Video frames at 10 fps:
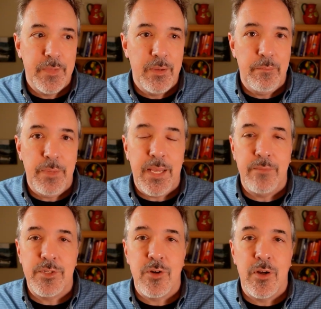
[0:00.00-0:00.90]
become
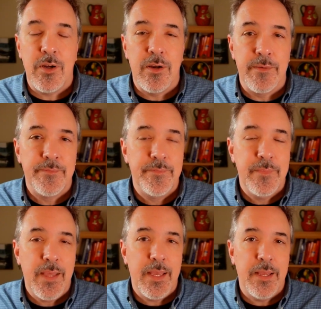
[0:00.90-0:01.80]
stronger
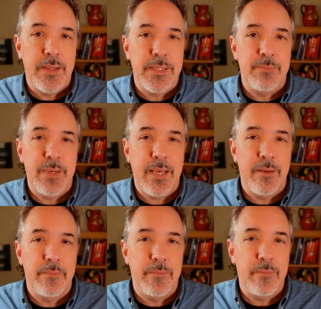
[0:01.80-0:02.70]
and
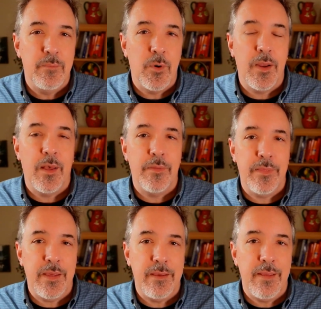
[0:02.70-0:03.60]
become more
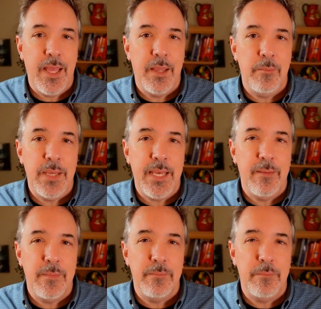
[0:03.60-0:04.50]
healthy and
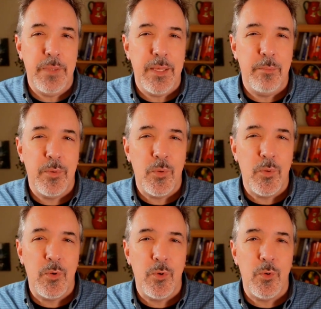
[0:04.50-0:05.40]
become people
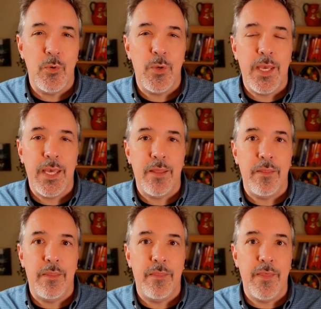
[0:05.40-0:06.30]
who
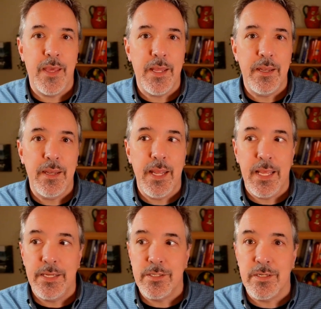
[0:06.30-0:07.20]
can then
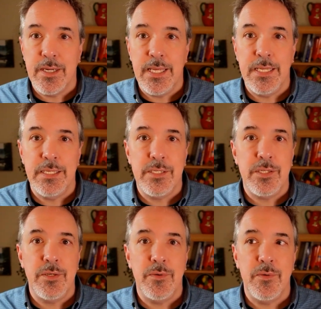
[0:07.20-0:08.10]
enter
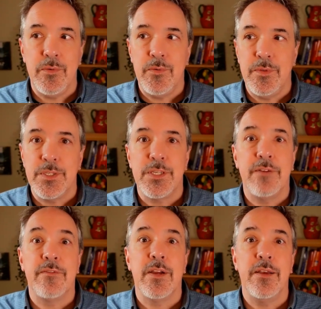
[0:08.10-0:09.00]
into the
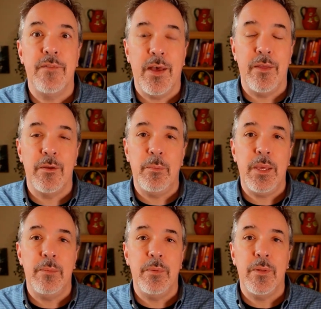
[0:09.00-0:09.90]
suffering of other
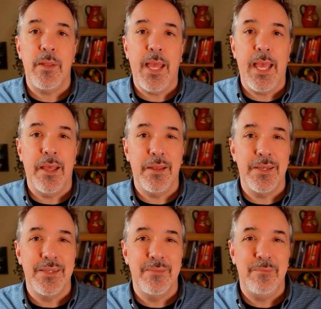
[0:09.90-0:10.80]
people and
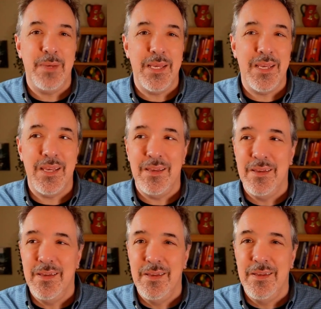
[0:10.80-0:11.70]
be
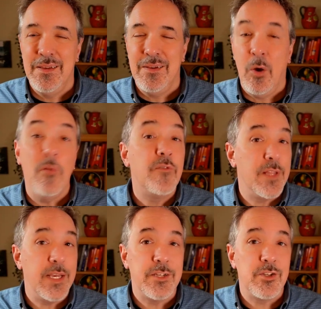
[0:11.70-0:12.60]

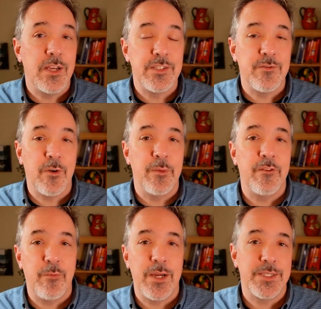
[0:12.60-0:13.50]
hopefully a
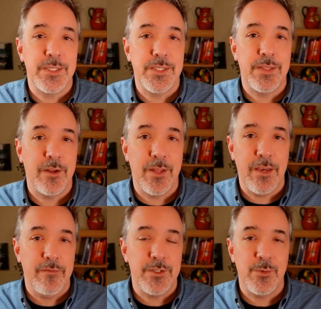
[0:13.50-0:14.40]
transformative presence in their
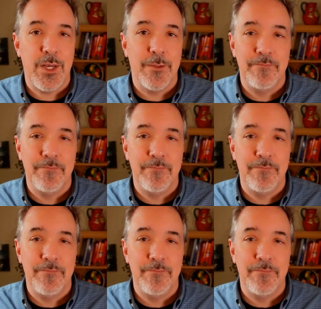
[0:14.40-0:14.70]
life as well.